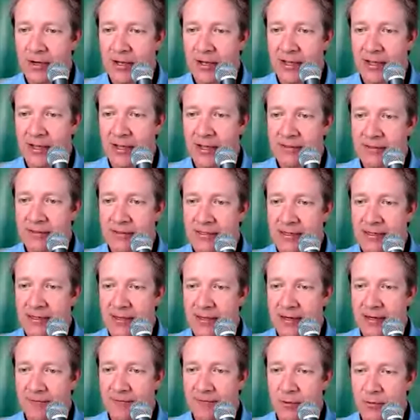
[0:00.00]
ILT
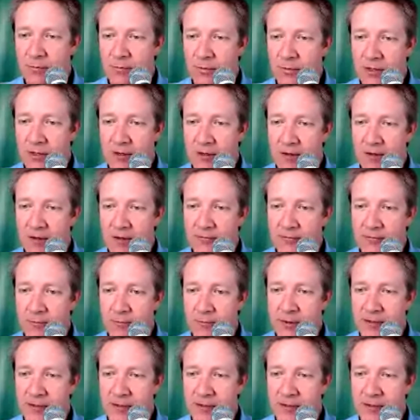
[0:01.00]
that I've been working on for
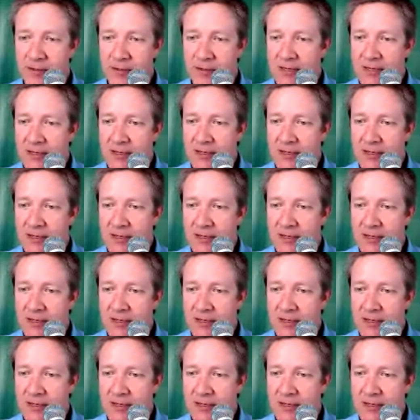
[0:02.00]
months.